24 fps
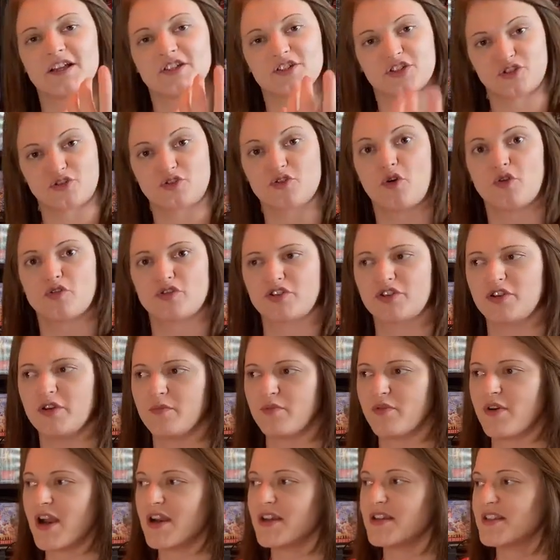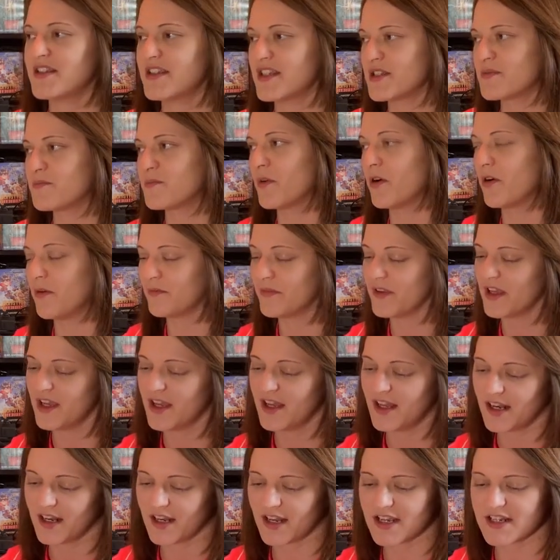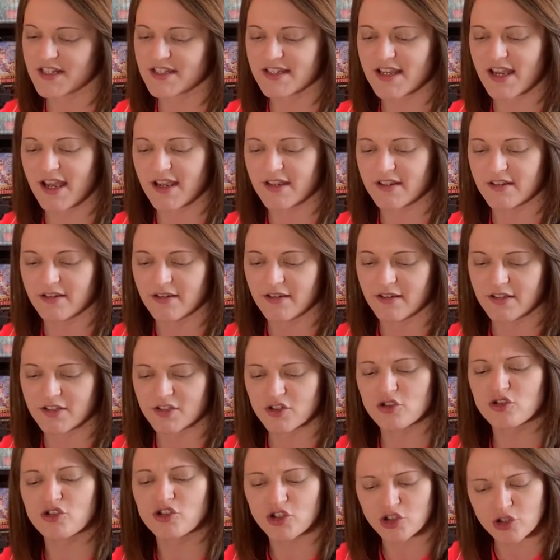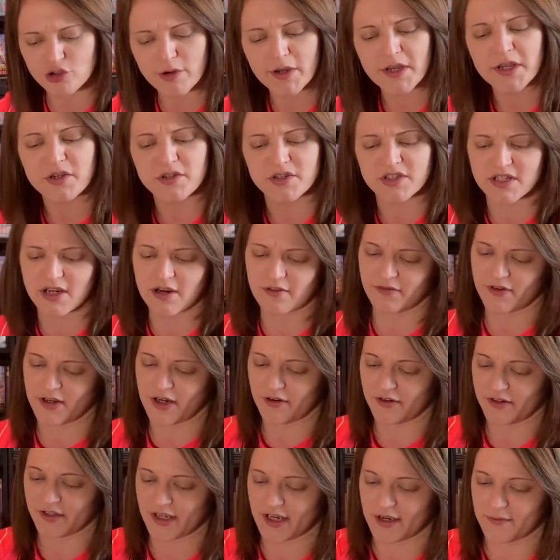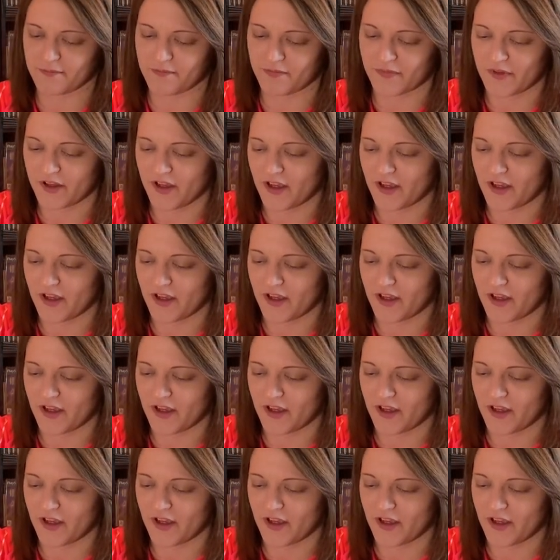extortionate prices, but like you say, it's good to treat yourself now and again.